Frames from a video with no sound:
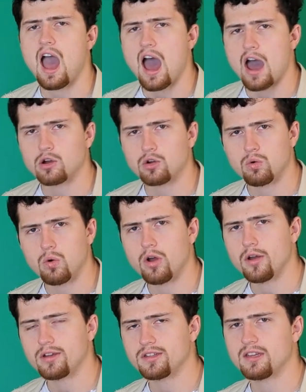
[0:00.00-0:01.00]
our
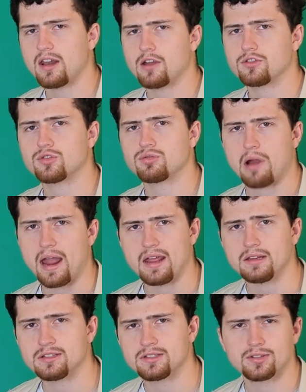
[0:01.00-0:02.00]
quirks and our
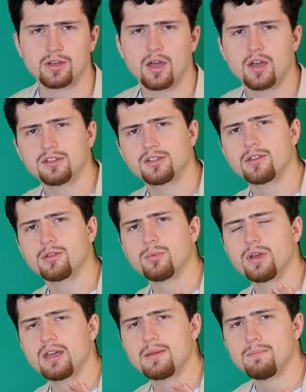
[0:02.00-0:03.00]
traits, so that
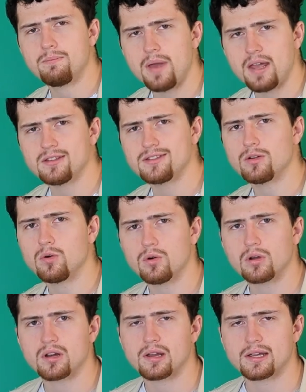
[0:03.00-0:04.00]
we can best
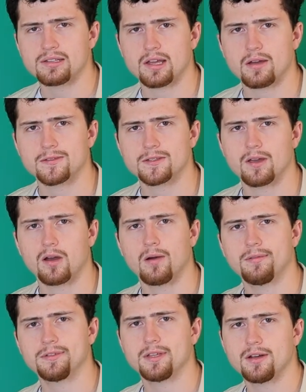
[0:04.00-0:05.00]
organize
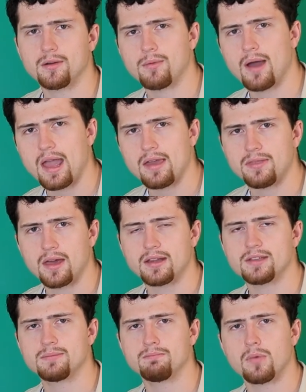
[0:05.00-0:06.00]
ourselves in a way that
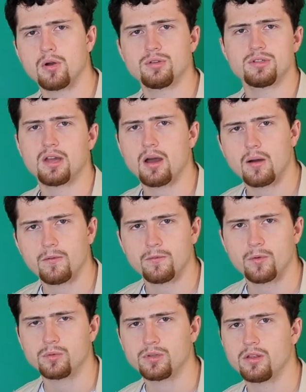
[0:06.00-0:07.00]
is most
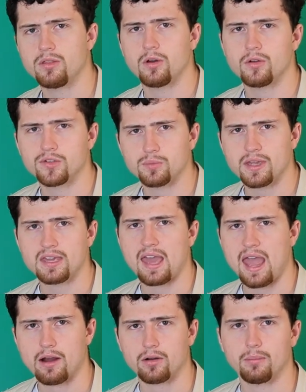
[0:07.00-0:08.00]
helpful to those we
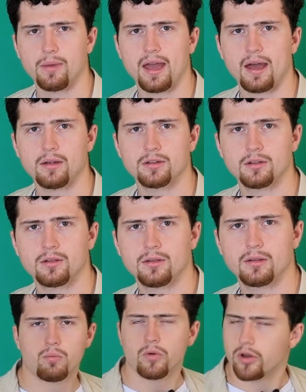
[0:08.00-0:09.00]
care about.
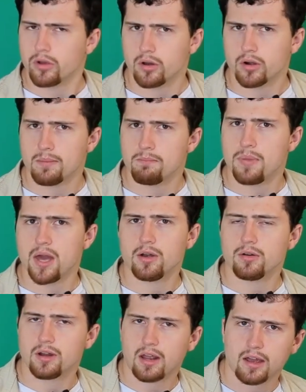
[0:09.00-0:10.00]
We work on
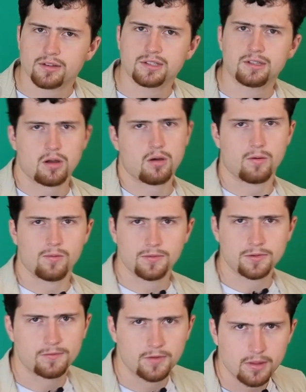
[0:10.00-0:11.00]
embettering
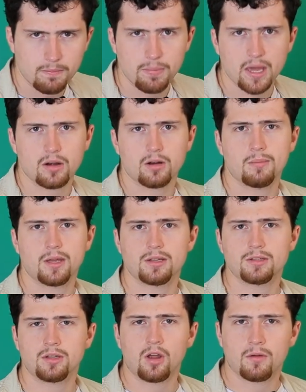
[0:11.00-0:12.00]
ourselves for the
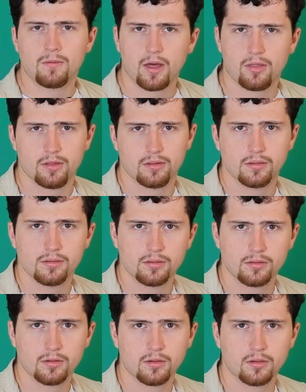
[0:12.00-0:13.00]
betterment of others.